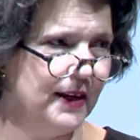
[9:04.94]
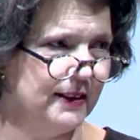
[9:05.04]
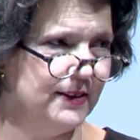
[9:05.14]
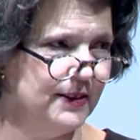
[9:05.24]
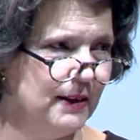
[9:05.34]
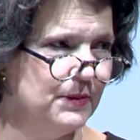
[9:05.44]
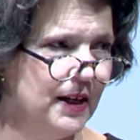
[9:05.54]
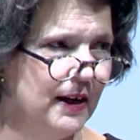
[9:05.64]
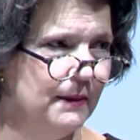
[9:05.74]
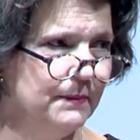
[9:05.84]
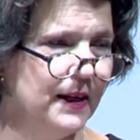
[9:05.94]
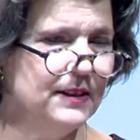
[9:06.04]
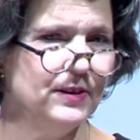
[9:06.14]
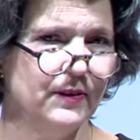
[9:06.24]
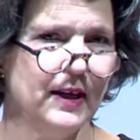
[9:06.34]
at the same time,
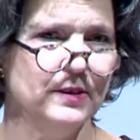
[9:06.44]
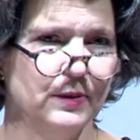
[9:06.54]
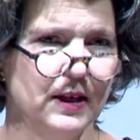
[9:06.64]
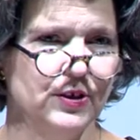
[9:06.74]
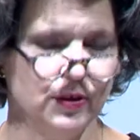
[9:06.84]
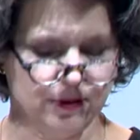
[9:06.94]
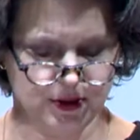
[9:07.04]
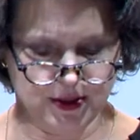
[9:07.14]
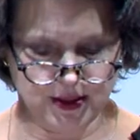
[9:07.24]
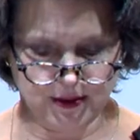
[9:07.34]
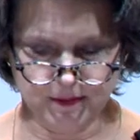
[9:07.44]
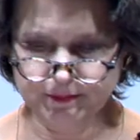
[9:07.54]
and so that's what I chose to do.